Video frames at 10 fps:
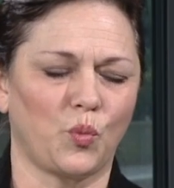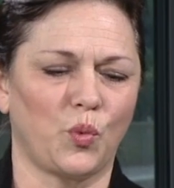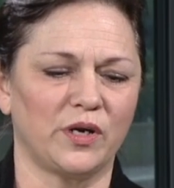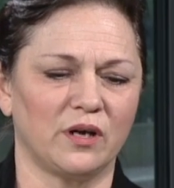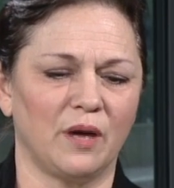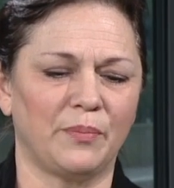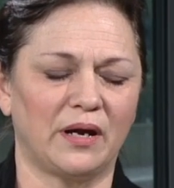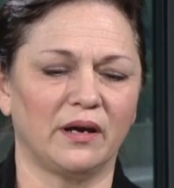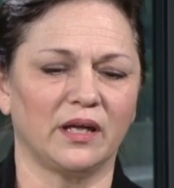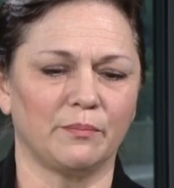we're not
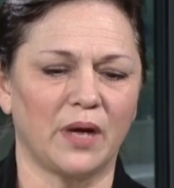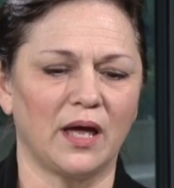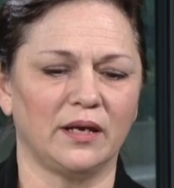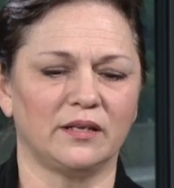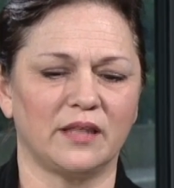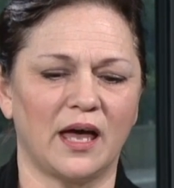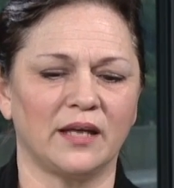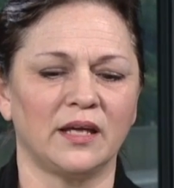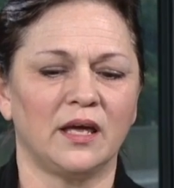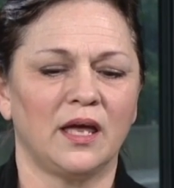bearing in mind that